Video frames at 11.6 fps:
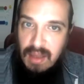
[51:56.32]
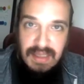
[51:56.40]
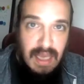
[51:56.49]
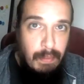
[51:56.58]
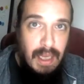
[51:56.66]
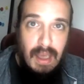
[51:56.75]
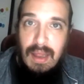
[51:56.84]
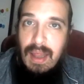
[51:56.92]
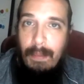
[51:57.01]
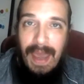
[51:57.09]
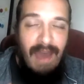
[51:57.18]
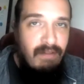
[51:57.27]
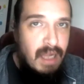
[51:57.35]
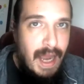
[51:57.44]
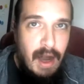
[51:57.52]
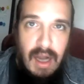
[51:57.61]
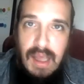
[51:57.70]
Tell me, let me have
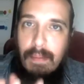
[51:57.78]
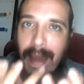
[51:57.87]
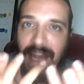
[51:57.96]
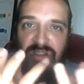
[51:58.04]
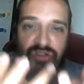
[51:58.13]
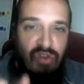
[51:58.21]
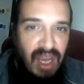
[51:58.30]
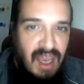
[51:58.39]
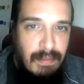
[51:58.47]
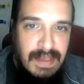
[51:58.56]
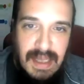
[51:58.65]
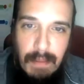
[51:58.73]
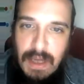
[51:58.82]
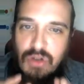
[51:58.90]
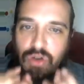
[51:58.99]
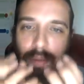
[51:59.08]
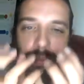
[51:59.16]
clarity of my dreams, let
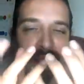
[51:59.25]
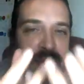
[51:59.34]
me dream